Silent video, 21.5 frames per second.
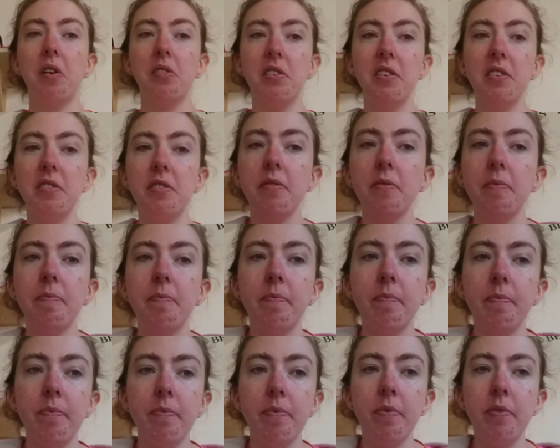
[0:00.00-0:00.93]
And moving on
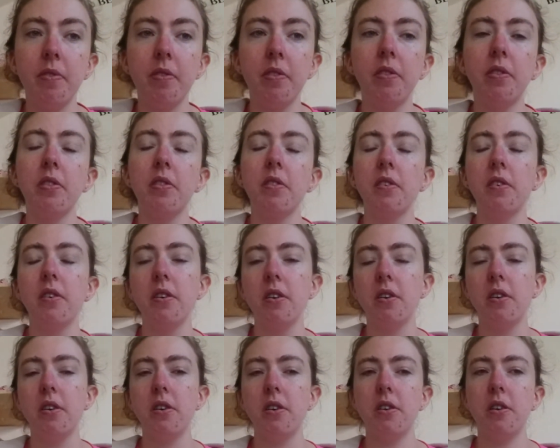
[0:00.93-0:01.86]
to fiends.
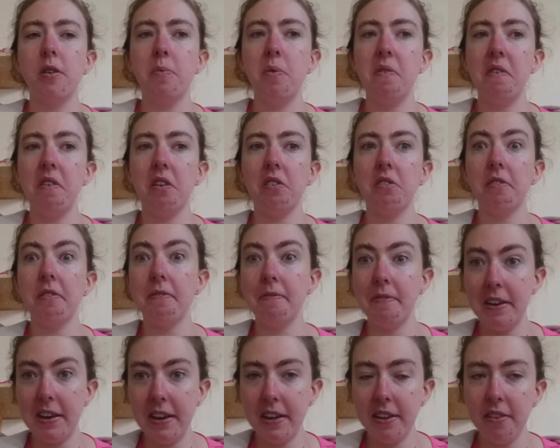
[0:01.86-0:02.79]
And according to
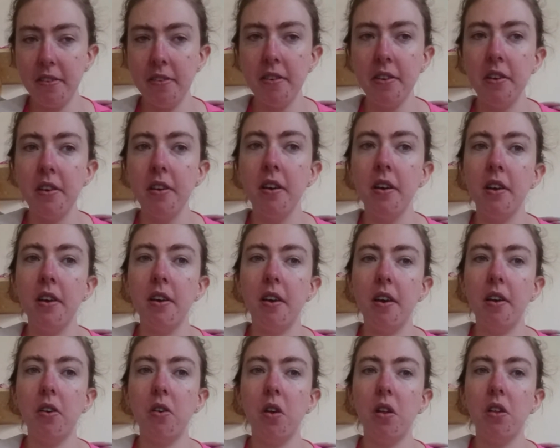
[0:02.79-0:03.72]
Georgian belief, when
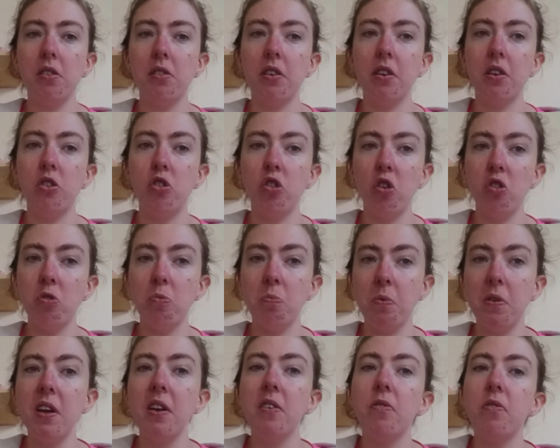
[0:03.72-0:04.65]
fiends live among
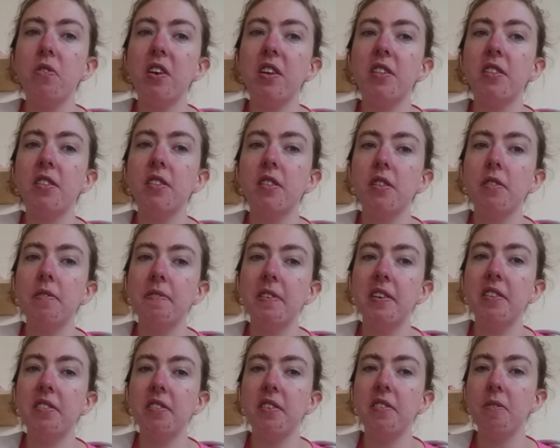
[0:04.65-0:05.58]
men, it
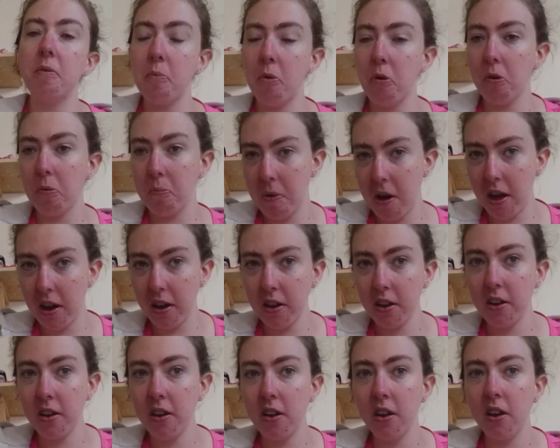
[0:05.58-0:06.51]
looks like
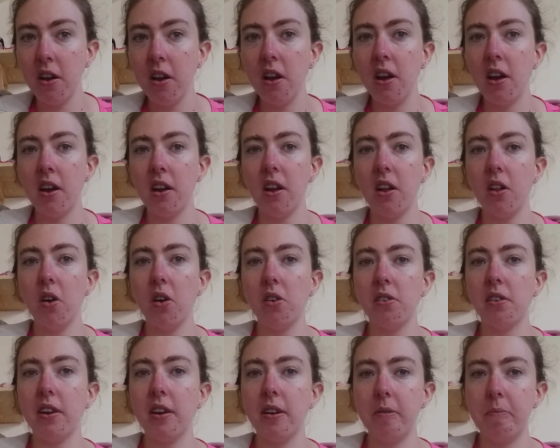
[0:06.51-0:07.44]
people,
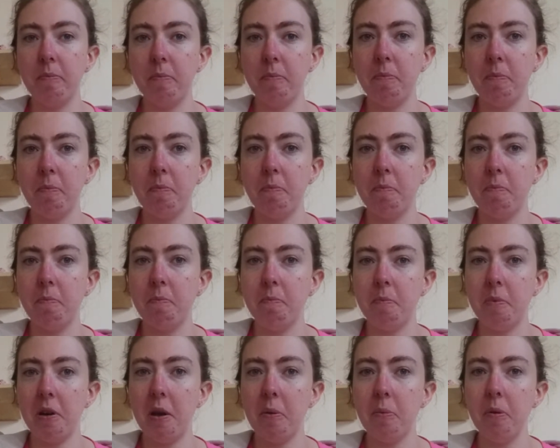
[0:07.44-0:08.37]
what's actually
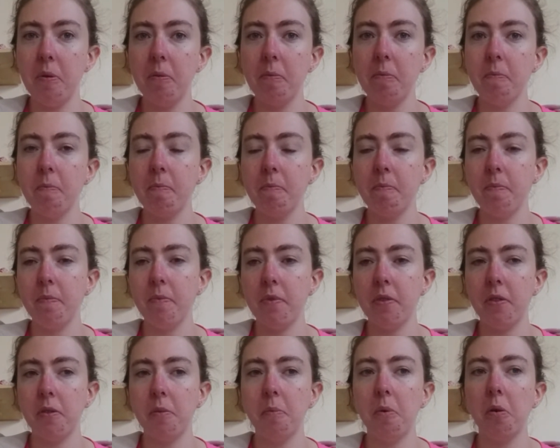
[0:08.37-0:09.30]
witches or
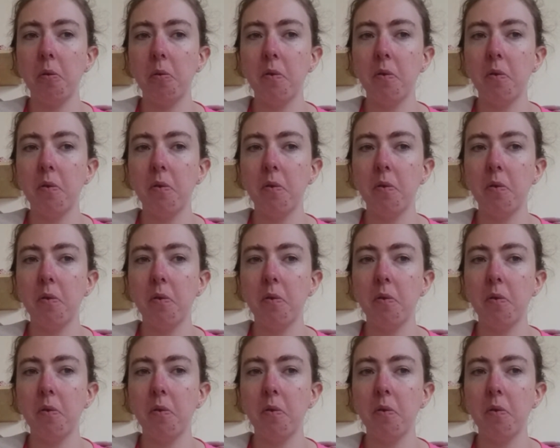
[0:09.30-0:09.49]
goblins,